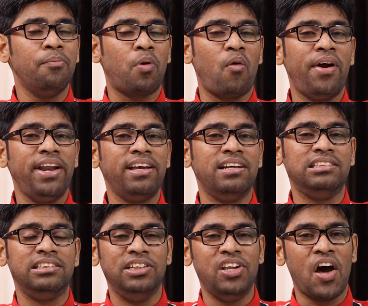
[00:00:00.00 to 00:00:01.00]
providing has
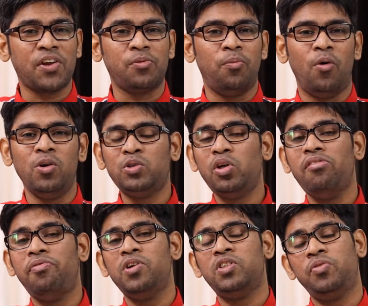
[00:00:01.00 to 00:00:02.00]
the dark mode. So
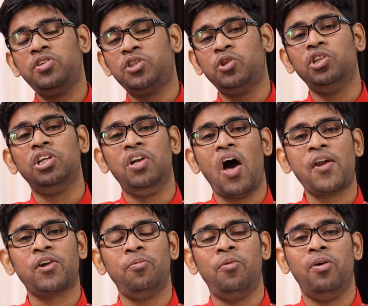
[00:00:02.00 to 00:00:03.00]
if you switch to the
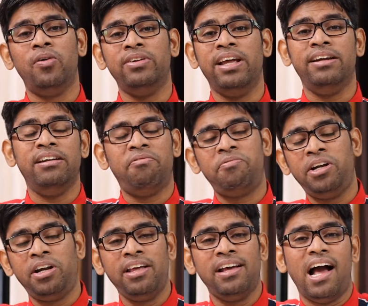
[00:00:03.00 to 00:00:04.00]
dark mode, then
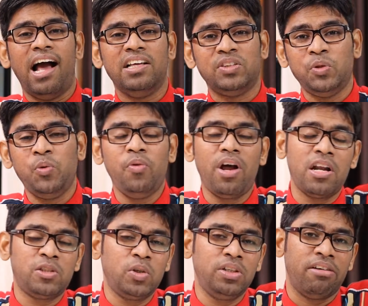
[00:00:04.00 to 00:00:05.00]
definitely guys, you will
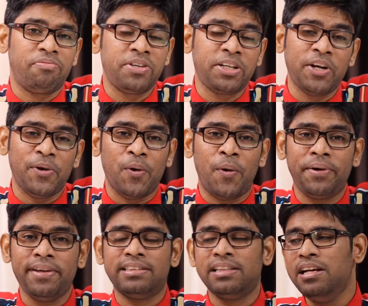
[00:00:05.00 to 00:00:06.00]
also definitely
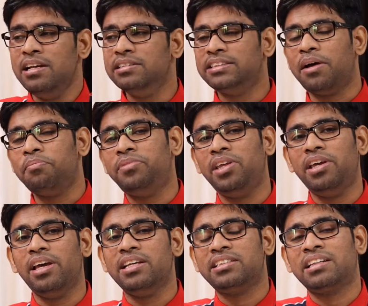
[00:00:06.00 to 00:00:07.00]
notice something,
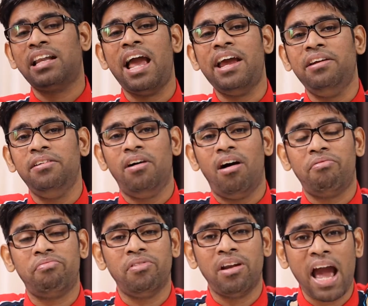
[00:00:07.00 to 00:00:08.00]
a slide
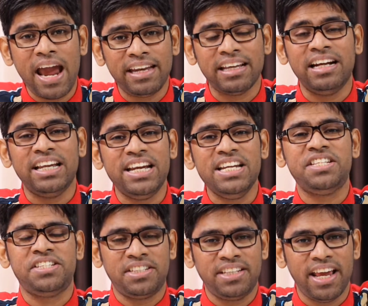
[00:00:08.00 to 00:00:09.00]
of light greenish
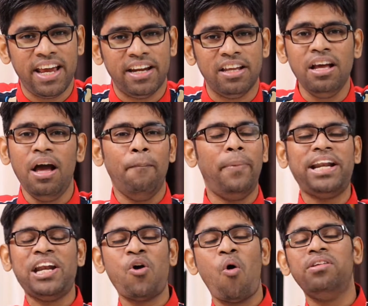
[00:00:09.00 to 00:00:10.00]
shade. But I
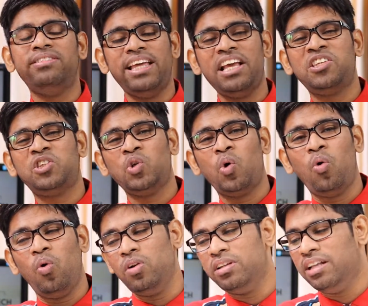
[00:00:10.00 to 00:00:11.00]
don't think
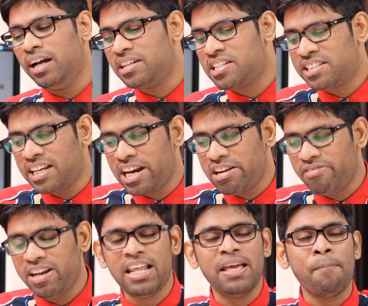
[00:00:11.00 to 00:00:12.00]
so that shade
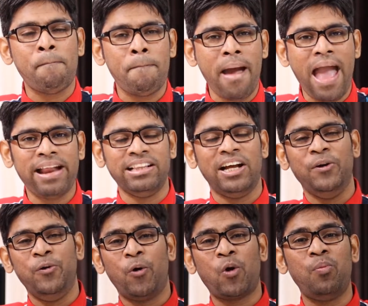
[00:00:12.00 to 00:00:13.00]
will impact the
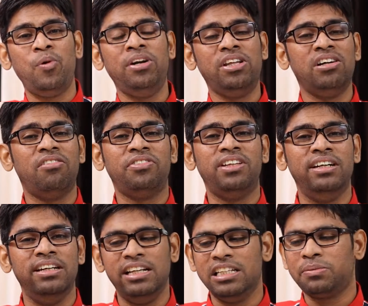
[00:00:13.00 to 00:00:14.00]
durability of the
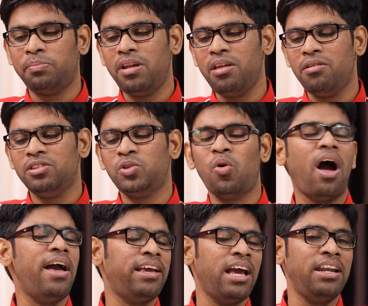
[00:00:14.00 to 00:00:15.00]
display, so
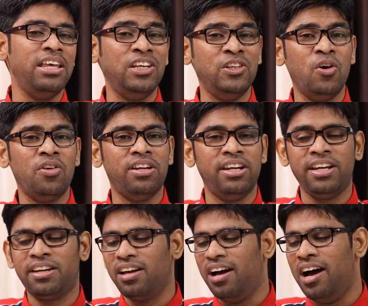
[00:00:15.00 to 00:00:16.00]
I can ignore
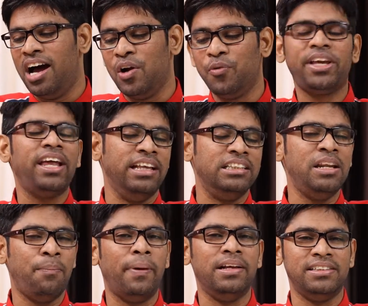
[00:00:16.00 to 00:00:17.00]
it and we can easily
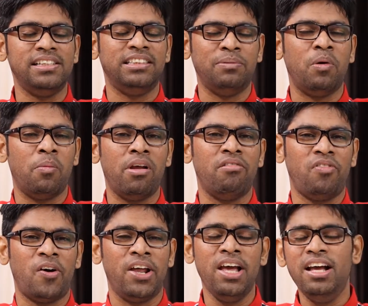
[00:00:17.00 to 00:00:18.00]
purchase the mobile
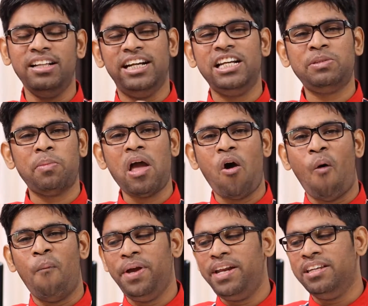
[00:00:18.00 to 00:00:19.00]
phone. That is my
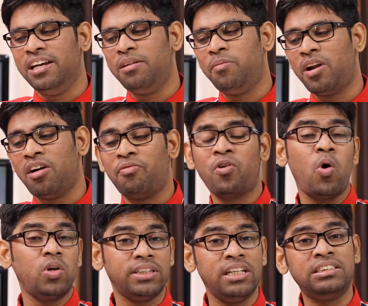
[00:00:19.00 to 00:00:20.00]
opinion. But of
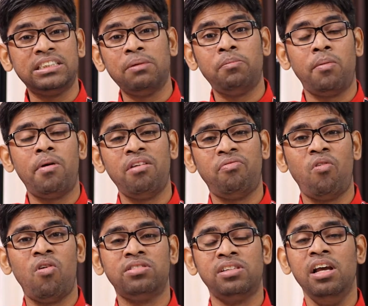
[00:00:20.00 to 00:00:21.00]
course in some mobile
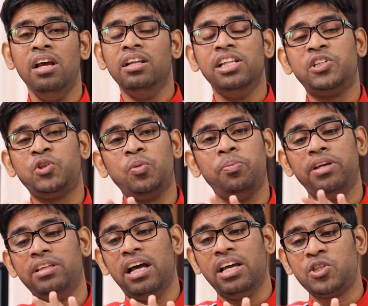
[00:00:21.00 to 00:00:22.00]
phones there should be,
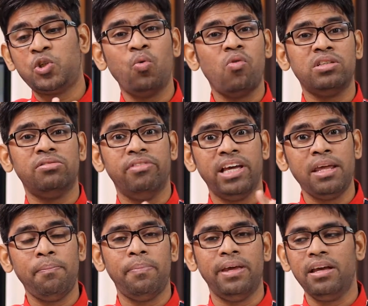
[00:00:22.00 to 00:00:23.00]
the issue was very
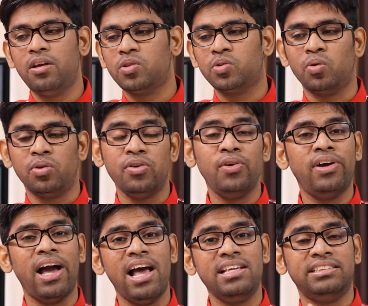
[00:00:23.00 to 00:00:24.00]
big, so you
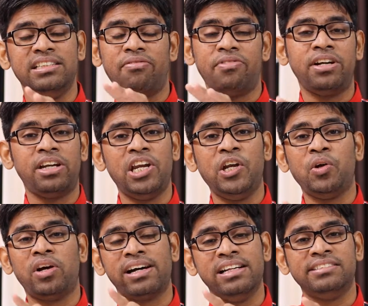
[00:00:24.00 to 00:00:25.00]
guys definitely need to
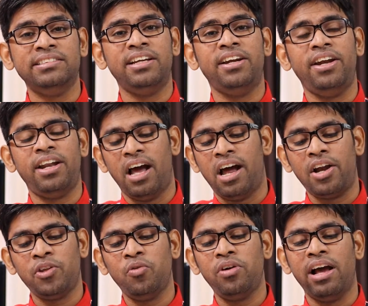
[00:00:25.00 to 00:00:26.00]
consider it
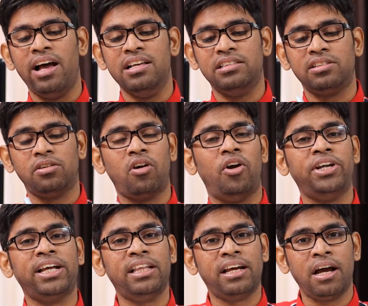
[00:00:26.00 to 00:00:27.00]
and you guys
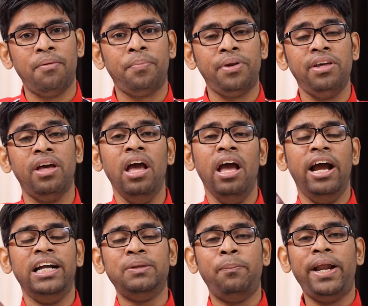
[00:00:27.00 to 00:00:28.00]
contact the company.
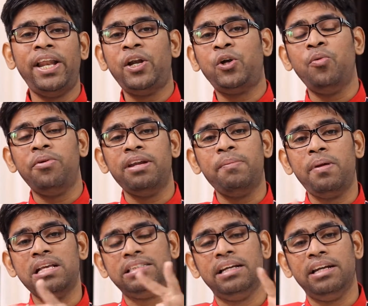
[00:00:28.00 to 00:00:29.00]
It's better to
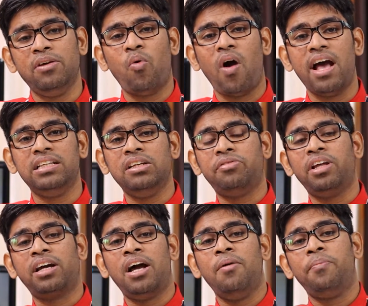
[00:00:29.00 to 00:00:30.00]
replace the device if the
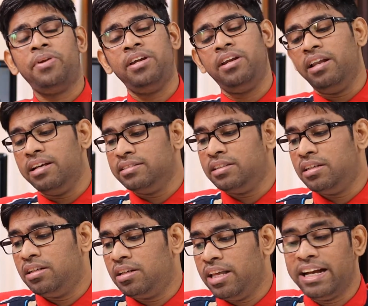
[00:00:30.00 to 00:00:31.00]
company
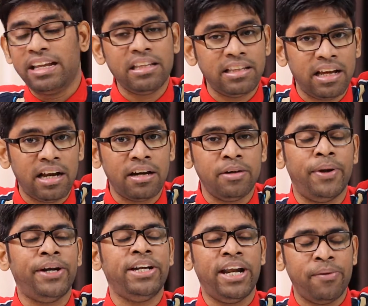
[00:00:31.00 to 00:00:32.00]
doesn't agree that,
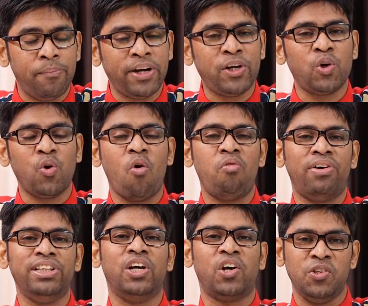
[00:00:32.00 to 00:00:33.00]
but better to go for
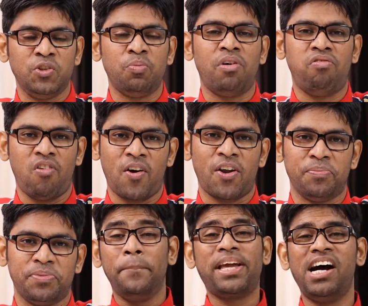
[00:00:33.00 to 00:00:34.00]
the consumer forum,
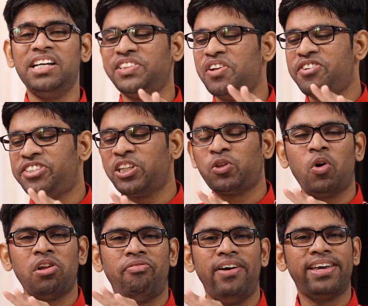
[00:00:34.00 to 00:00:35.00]
because investing
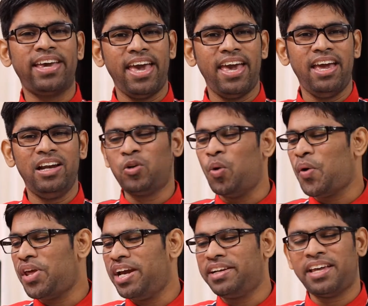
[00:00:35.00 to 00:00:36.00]
25k,
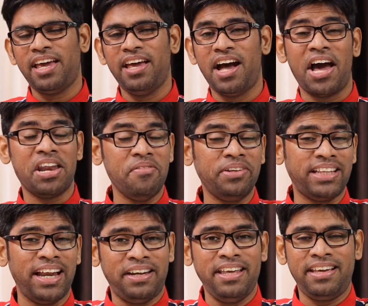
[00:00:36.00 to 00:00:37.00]
28k or even
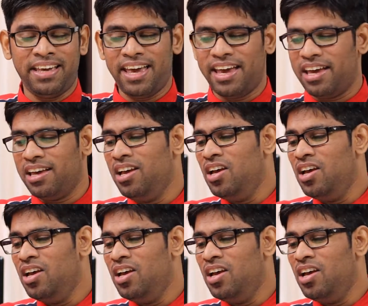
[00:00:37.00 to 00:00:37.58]
30k,